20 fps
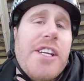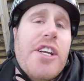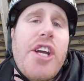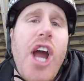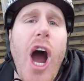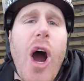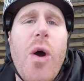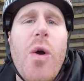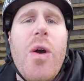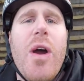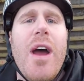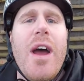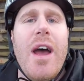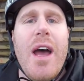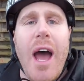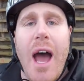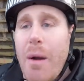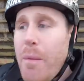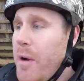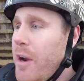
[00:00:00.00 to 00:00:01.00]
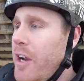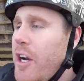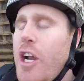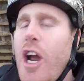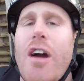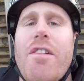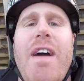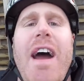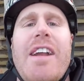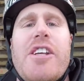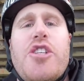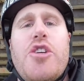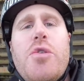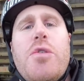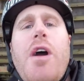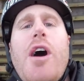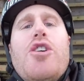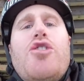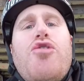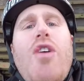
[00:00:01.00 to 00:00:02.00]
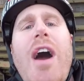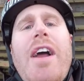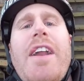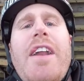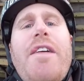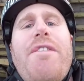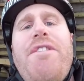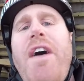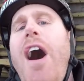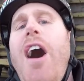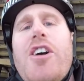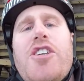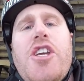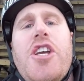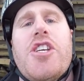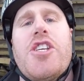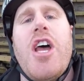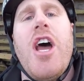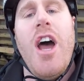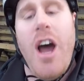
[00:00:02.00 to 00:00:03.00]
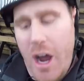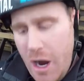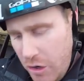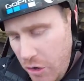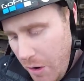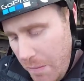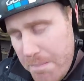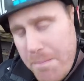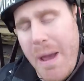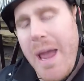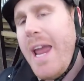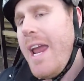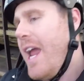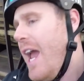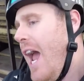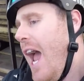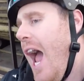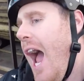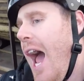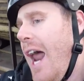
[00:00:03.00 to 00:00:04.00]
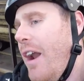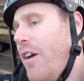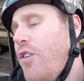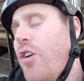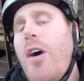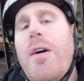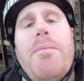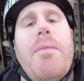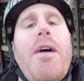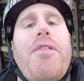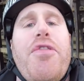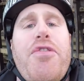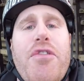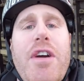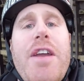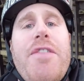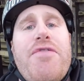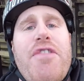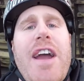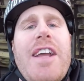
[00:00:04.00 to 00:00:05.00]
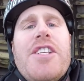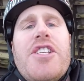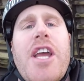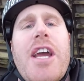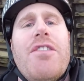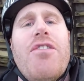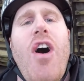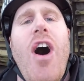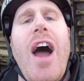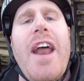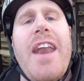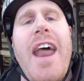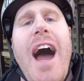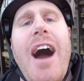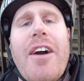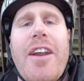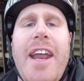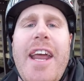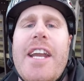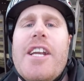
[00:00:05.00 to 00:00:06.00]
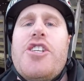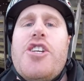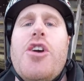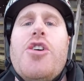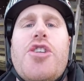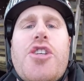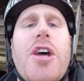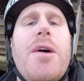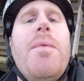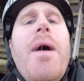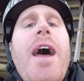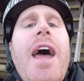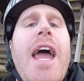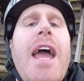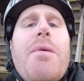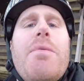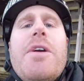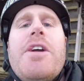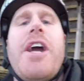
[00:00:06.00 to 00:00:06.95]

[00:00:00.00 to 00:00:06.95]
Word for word: to go and we're going to go around and see who goes round it the fastest. I've got me and I've got my three friends here right now. I'm going to introduce them. Here we